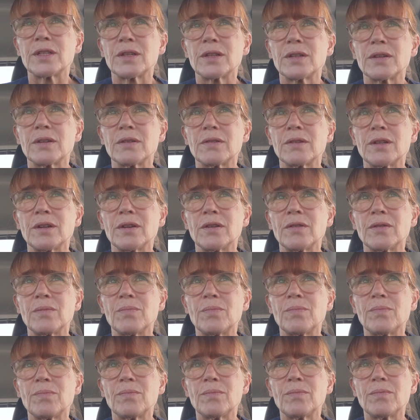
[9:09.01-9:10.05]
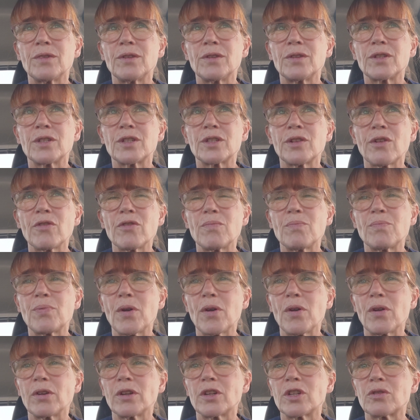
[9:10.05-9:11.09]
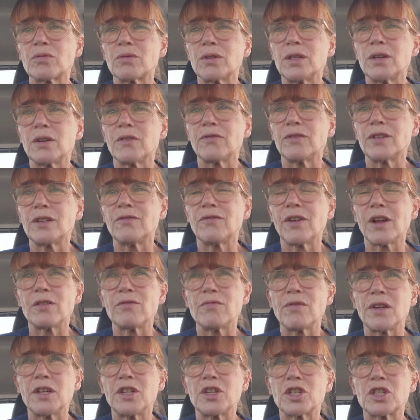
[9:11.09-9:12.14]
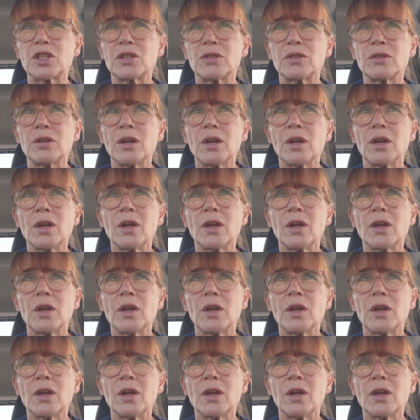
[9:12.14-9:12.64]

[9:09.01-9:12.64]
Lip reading: the slow purgatory of devaluation,